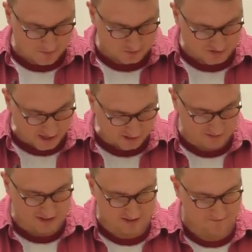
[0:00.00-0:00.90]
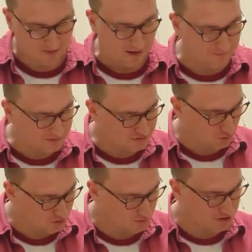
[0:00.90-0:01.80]
But secondly, I think there's
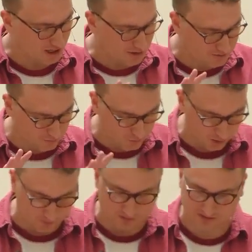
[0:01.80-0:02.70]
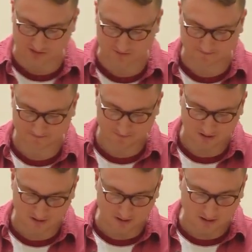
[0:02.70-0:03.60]
also a challenge for all of us.
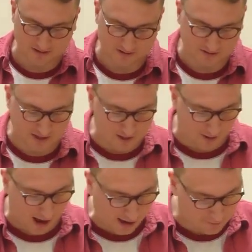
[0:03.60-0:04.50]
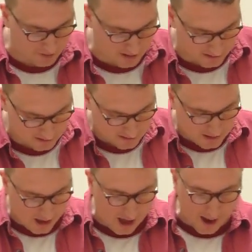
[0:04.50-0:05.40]
You see, the deep irony
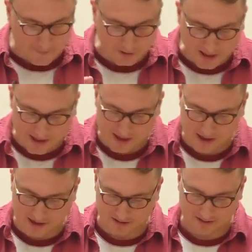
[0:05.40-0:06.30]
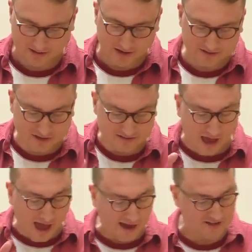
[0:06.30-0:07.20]
at play here is that it's
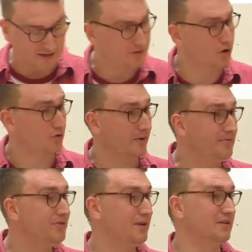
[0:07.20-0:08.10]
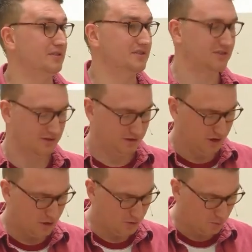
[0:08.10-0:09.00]
actually the Corinthians
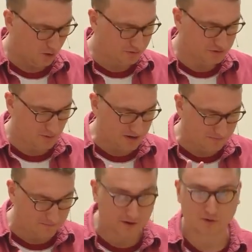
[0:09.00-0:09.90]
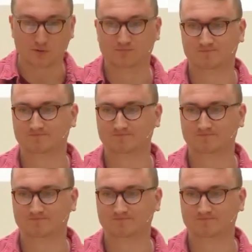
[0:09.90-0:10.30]
who are the ones who are being fickle,